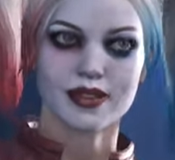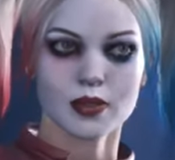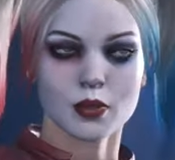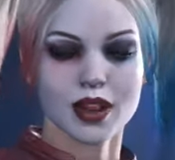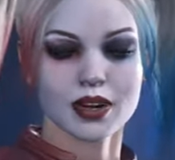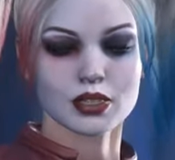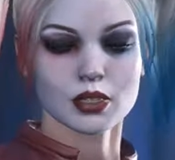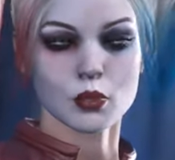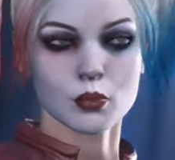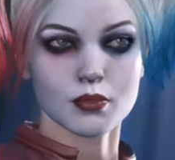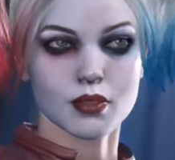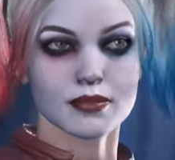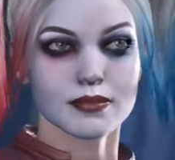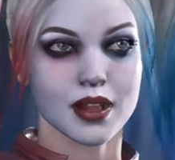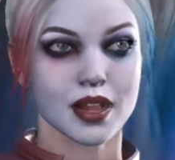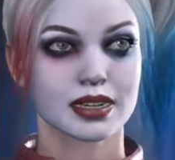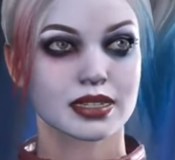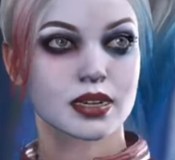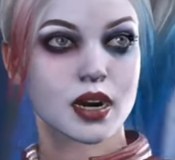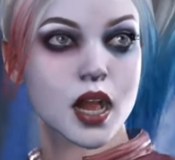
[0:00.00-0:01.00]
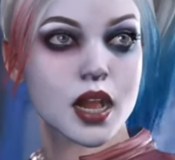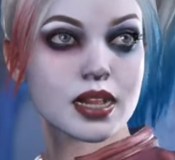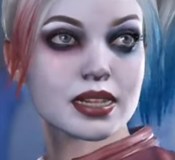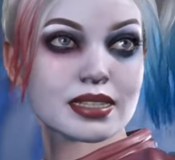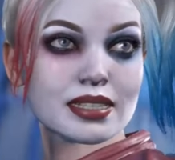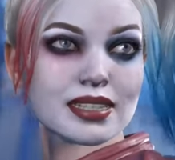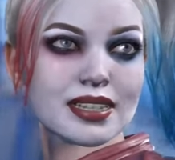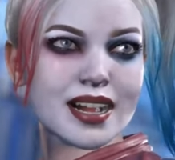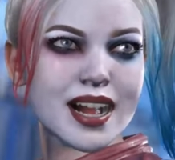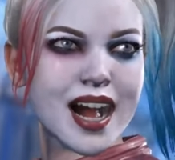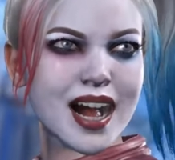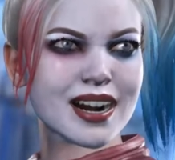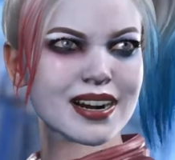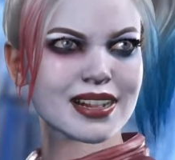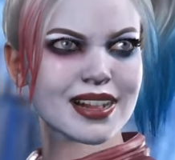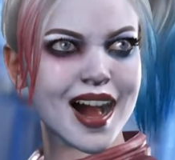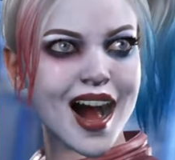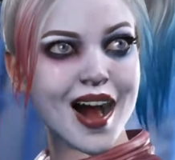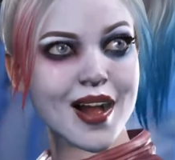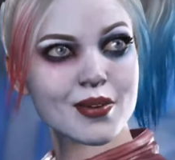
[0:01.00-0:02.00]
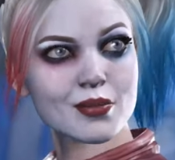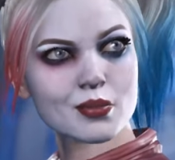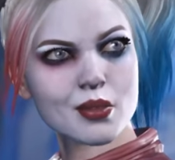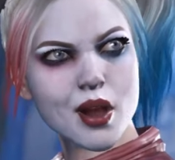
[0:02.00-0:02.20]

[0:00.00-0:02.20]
Well, Superman does, and he ain't